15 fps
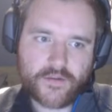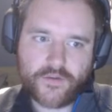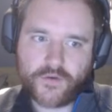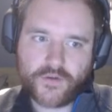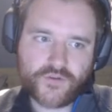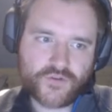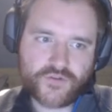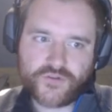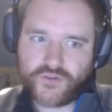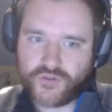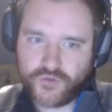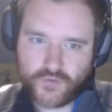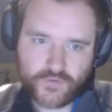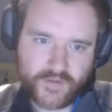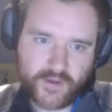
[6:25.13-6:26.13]
you can just
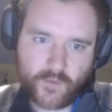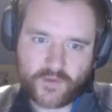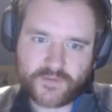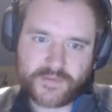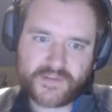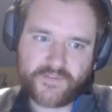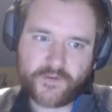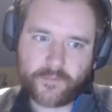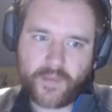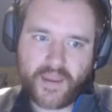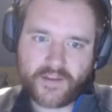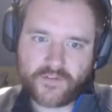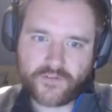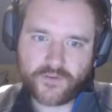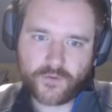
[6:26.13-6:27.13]
choose like what specific
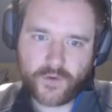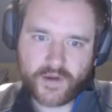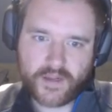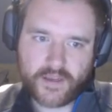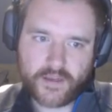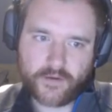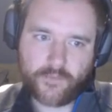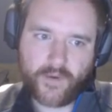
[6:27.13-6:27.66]
pages you want to hit.